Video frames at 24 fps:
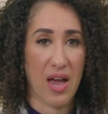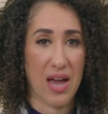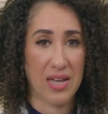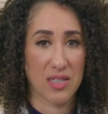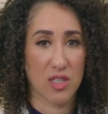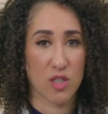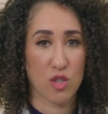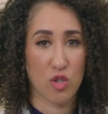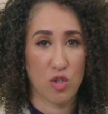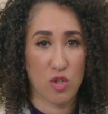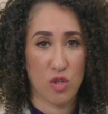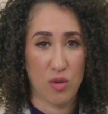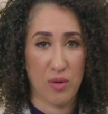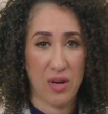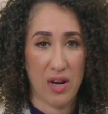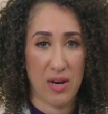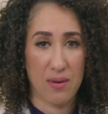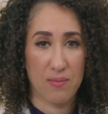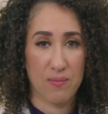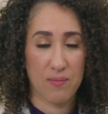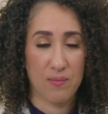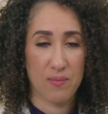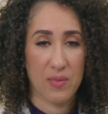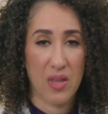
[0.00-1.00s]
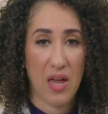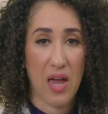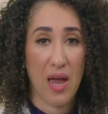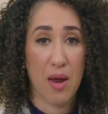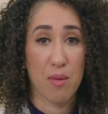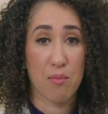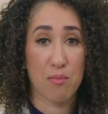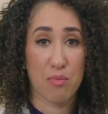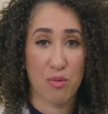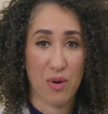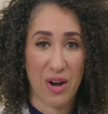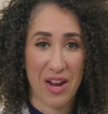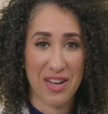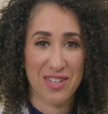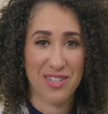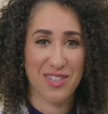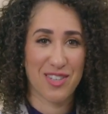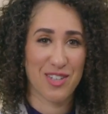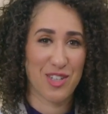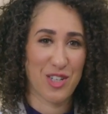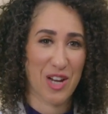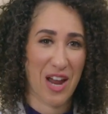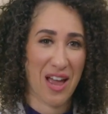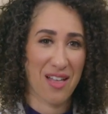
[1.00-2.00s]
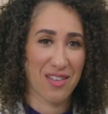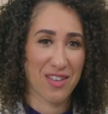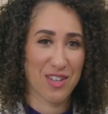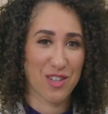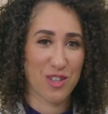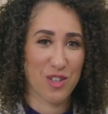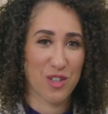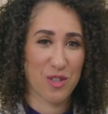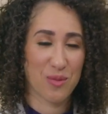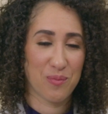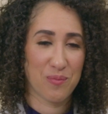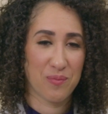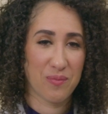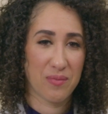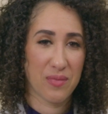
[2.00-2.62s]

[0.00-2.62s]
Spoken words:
as a student. Embrace the challenge.